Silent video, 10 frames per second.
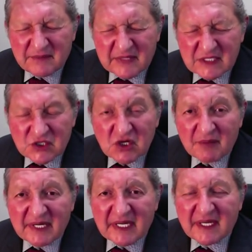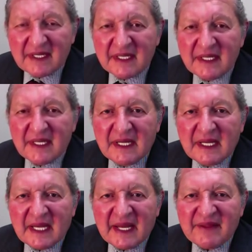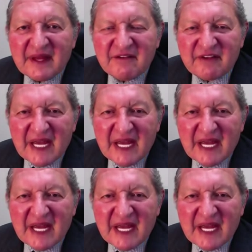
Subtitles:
insomnia and they've